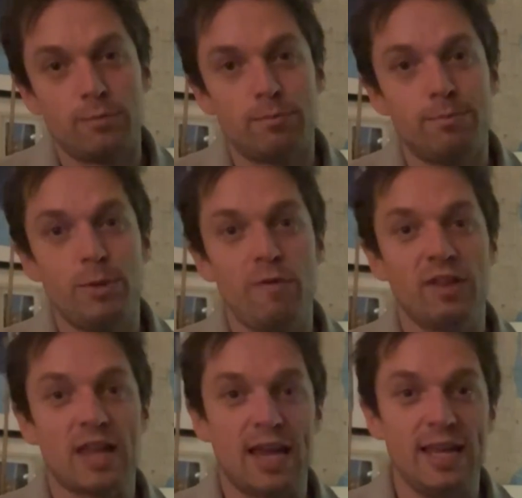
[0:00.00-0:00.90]

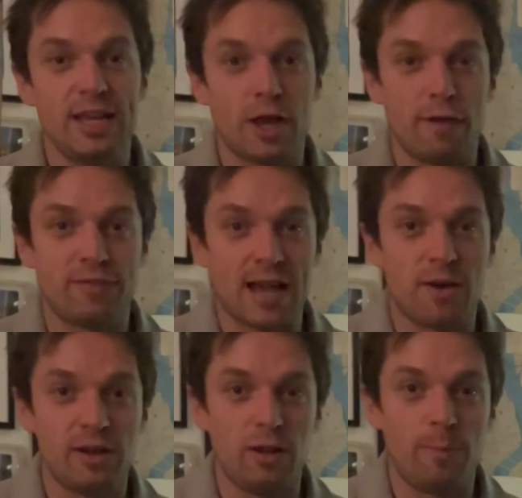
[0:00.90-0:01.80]
Moving that heat curve
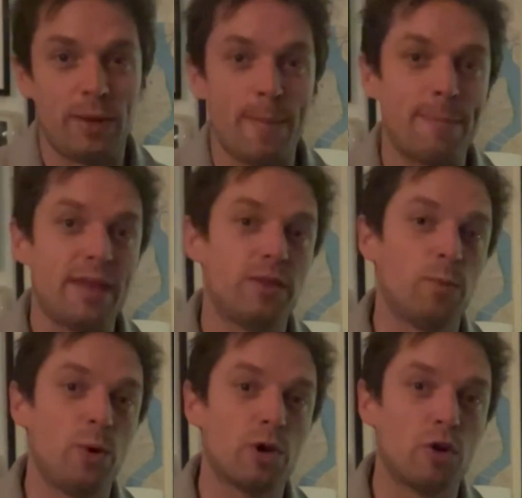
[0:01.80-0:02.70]
down a little bit meant that
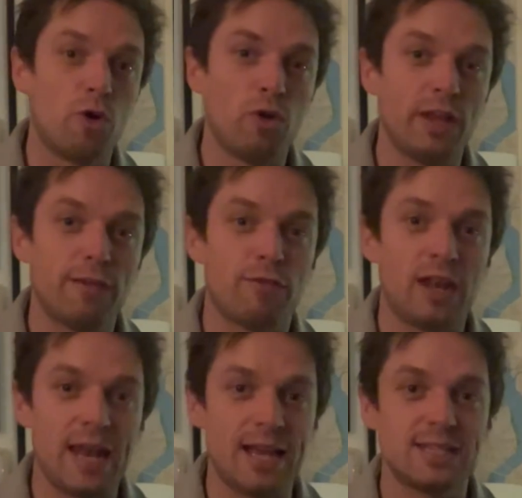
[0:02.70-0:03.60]
we were calling for
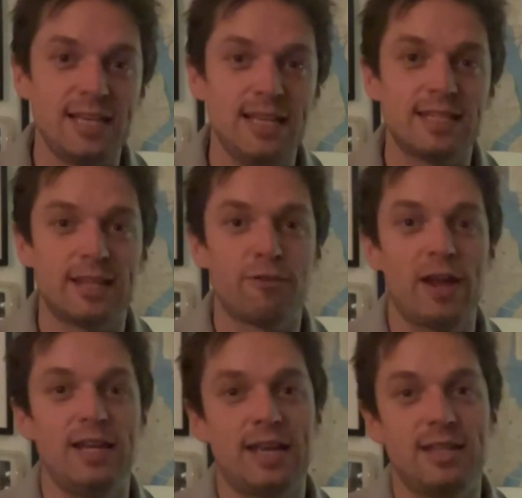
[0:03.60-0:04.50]
less heat in the
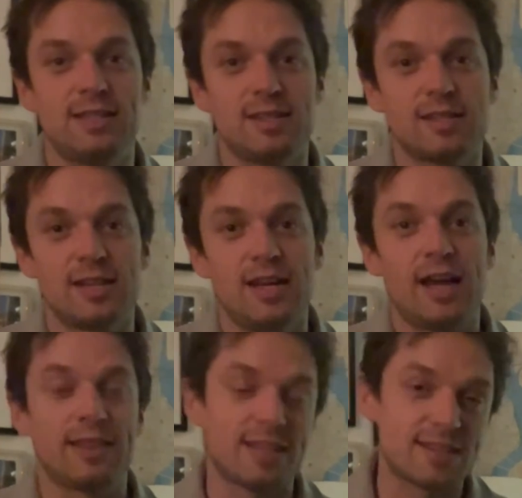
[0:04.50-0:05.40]
radiators
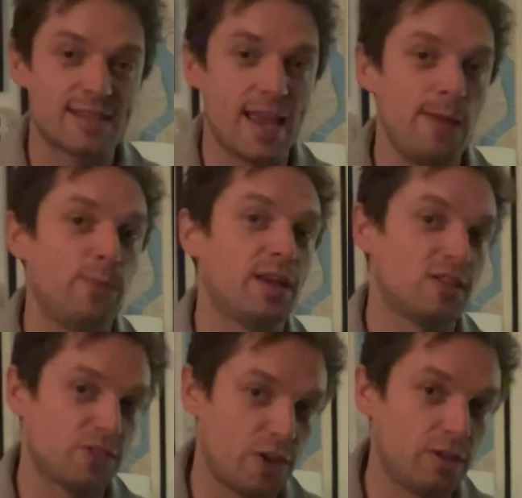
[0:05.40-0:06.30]
at the same
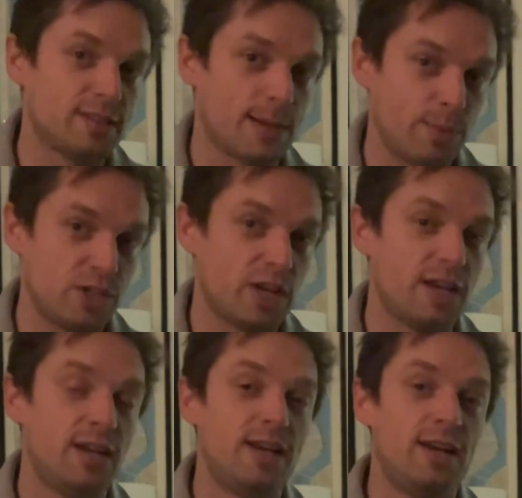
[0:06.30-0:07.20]
external temperature.
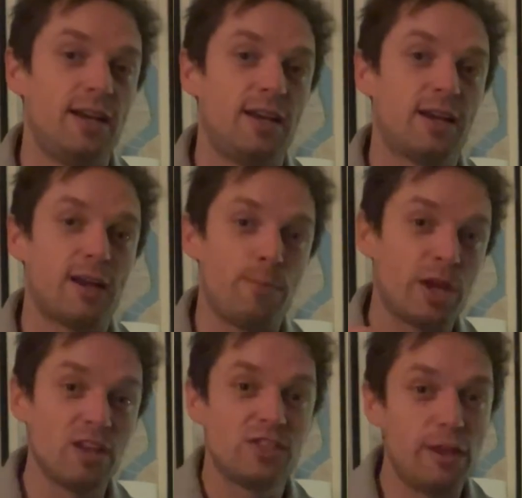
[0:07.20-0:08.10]
And
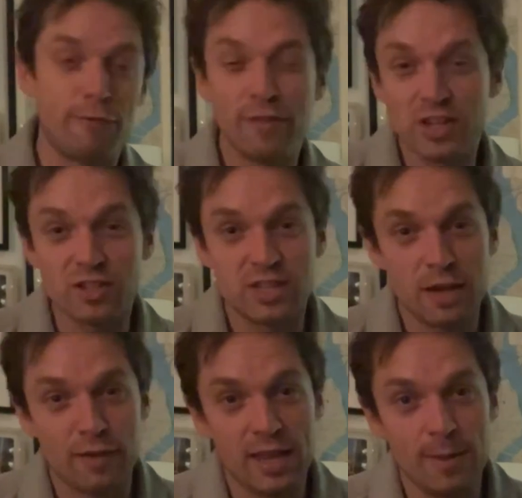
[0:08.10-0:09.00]
because the efficiency
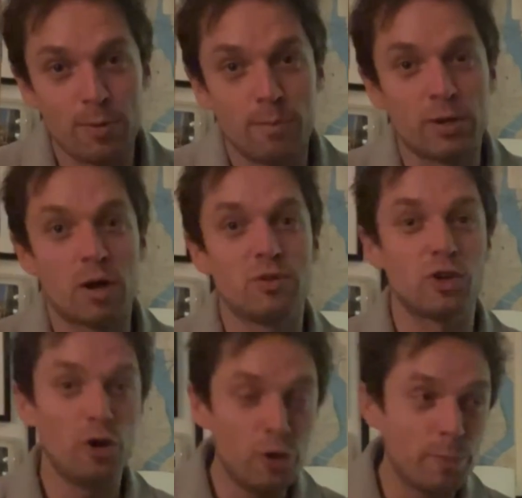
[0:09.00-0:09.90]
of a heat pump goes
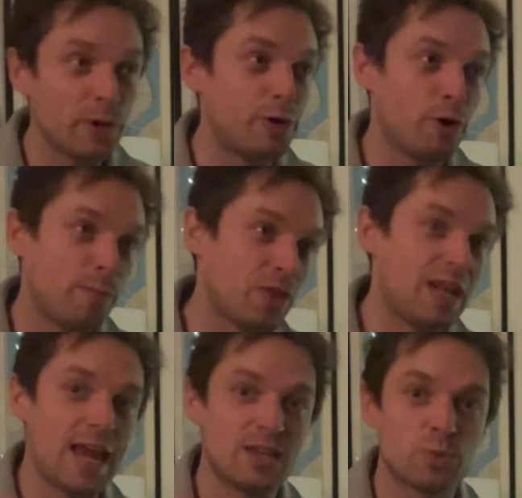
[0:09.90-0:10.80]
up and up, the
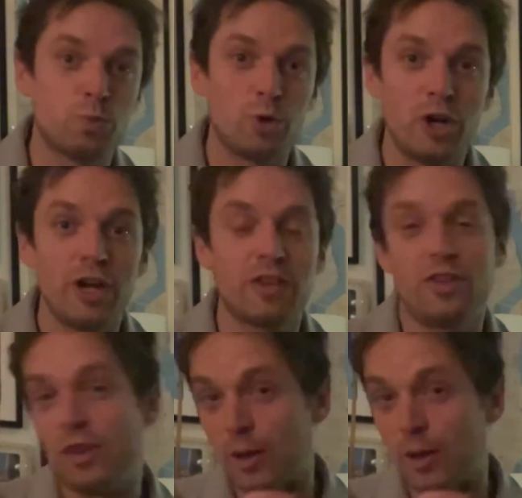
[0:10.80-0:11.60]
less work that the